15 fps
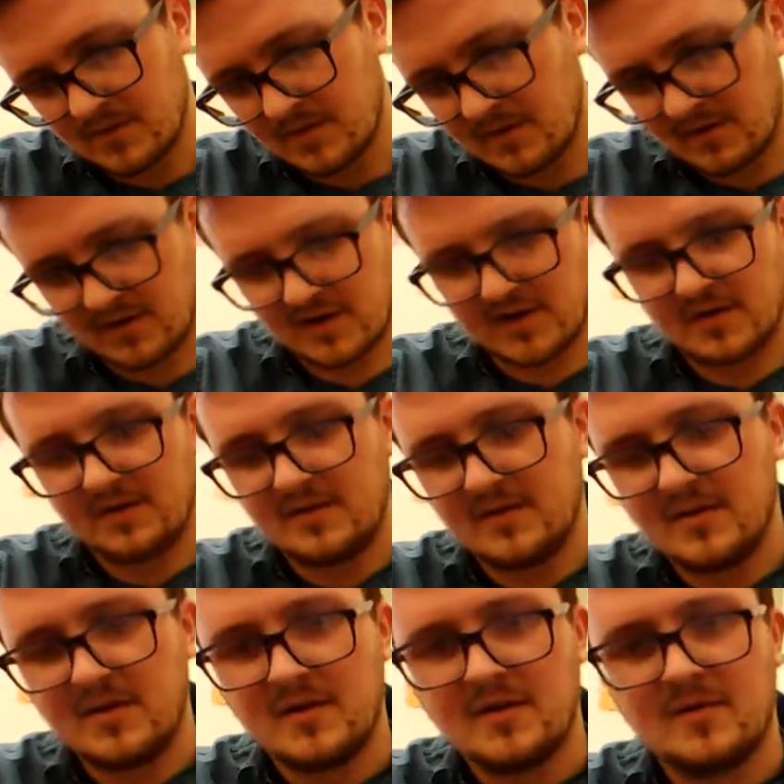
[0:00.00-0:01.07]
There, I got it
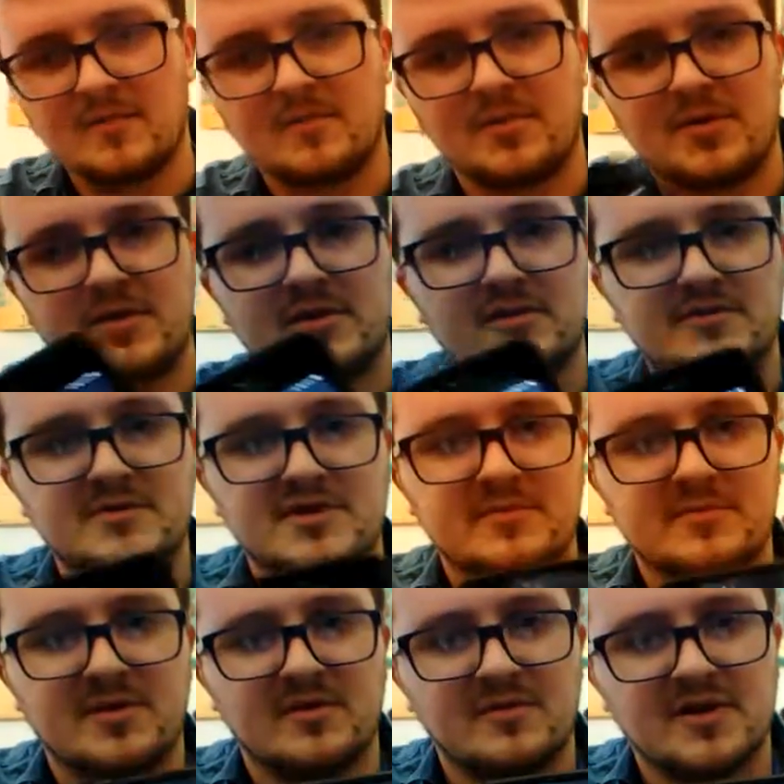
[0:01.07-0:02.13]
pretty close to
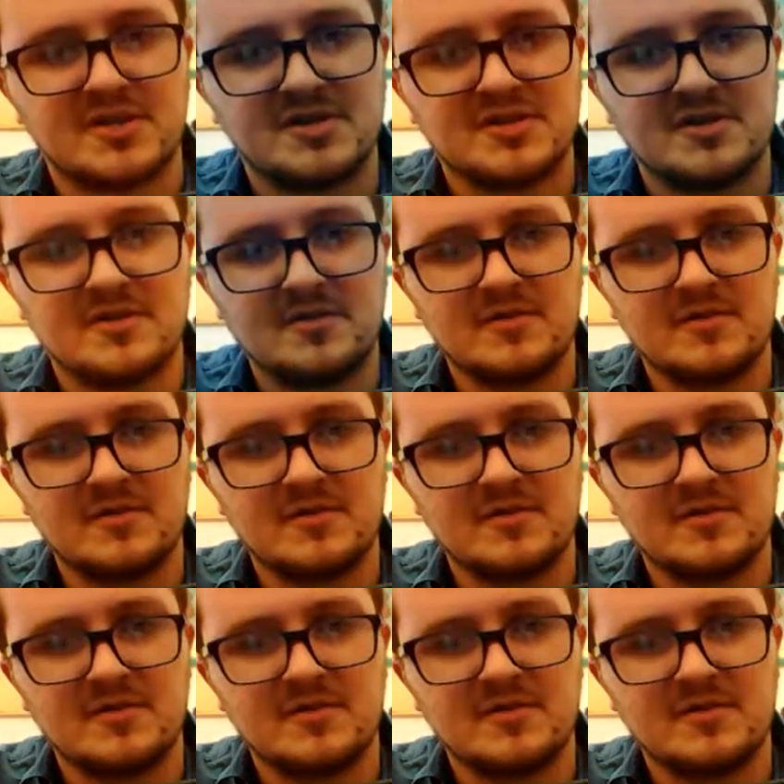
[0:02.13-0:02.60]
the middle watch